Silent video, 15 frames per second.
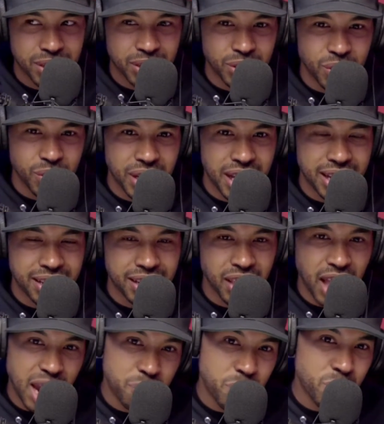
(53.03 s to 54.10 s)
And so like a
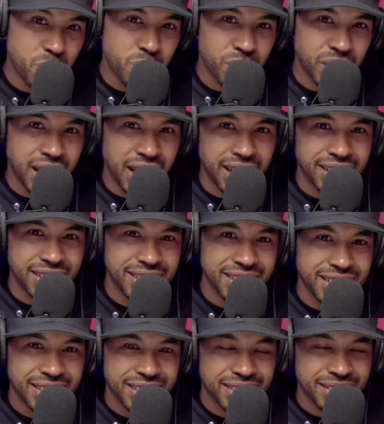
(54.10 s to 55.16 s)
lot of people were like,
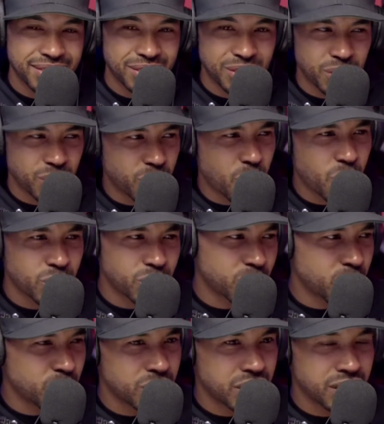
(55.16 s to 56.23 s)
you know, going
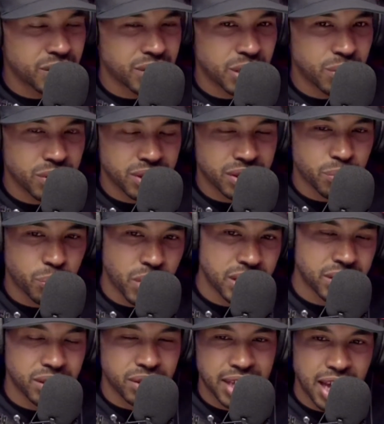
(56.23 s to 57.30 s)
through it, or they were
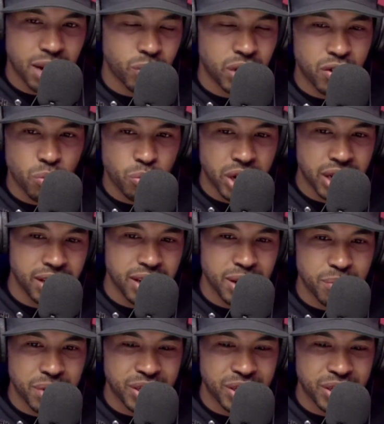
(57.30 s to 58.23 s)
depressed or sad or whatever, breaking up.